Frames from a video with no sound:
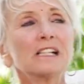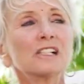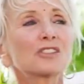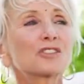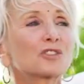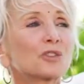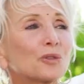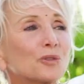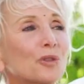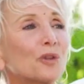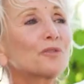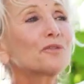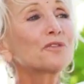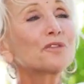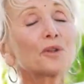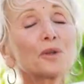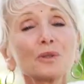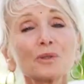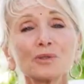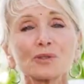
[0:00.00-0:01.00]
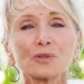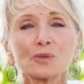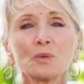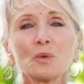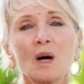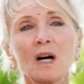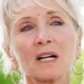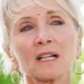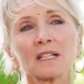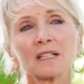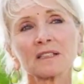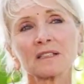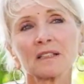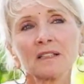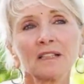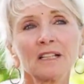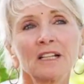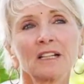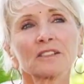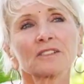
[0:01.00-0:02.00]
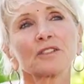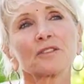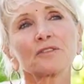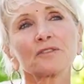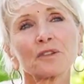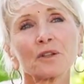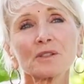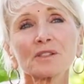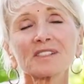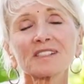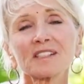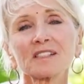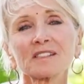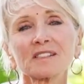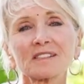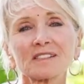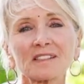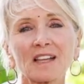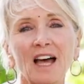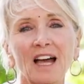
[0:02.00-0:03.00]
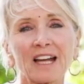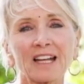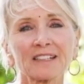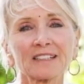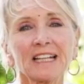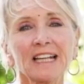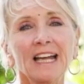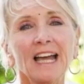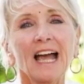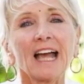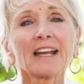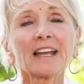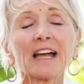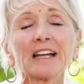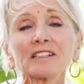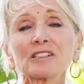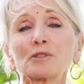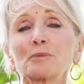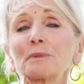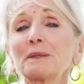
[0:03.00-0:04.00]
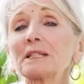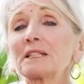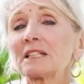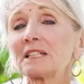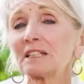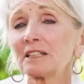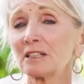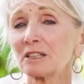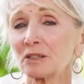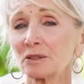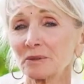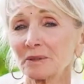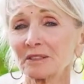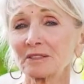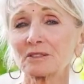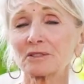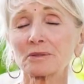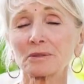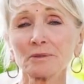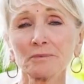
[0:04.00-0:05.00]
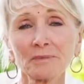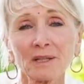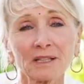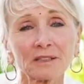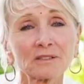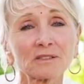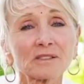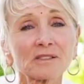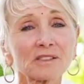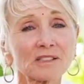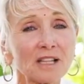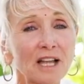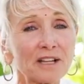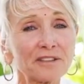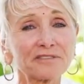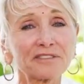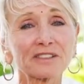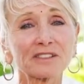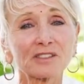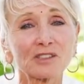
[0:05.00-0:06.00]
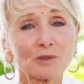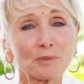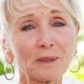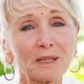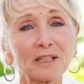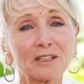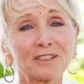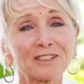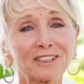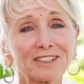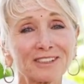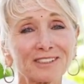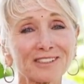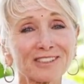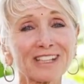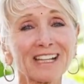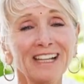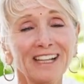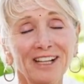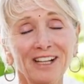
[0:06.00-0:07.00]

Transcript: So the first one, the first insight, and I speak here with tremendous life experience.